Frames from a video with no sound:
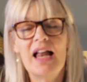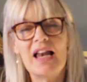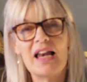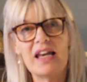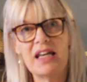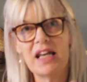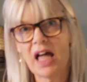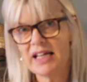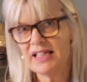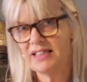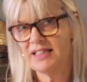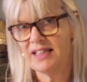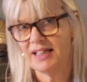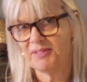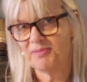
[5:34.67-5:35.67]

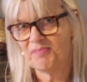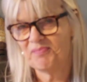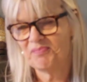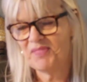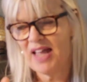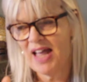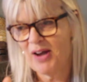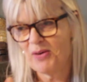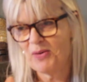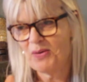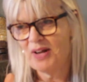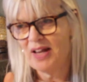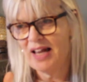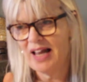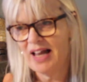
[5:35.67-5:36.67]
Lighting. Now,
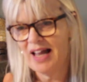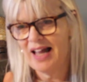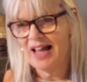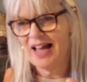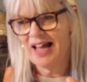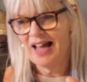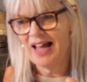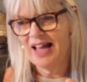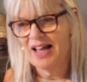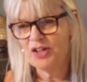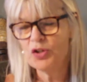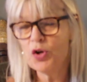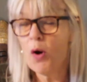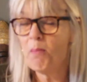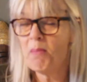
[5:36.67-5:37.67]

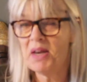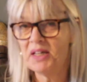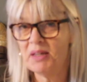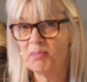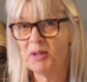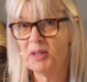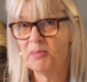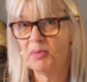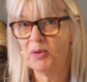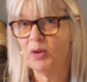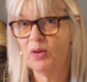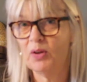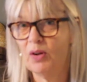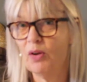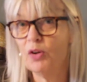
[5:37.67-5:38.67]
not many
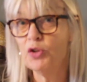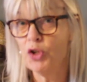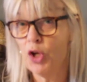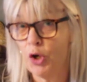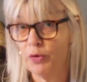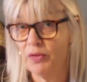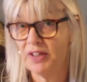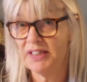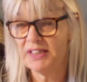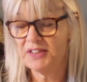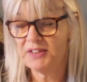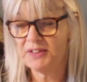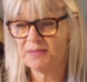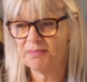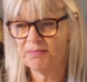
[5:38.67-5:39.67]
people know
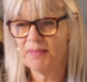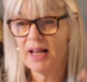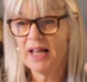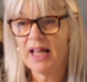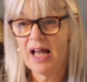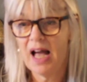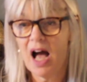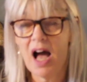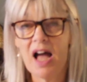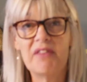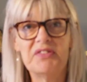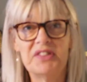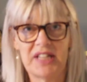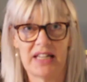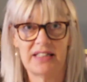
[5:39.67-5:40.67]
this.
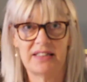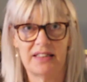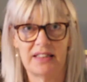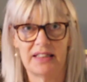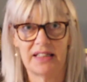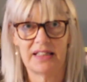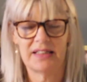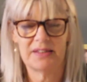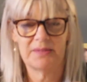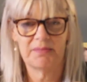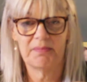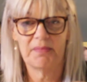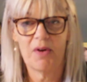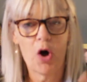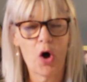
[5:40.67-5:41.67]
I've tested it
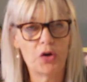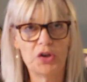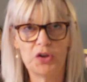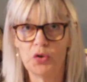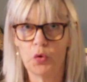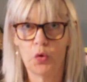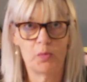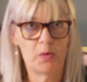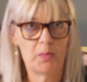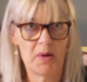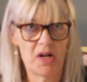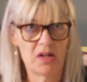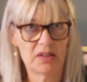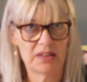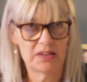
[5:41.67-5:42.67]
on a normal
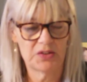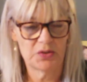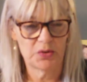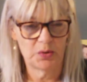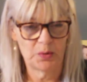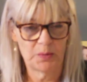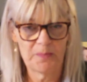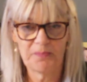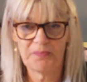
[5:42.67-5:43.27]
market stall.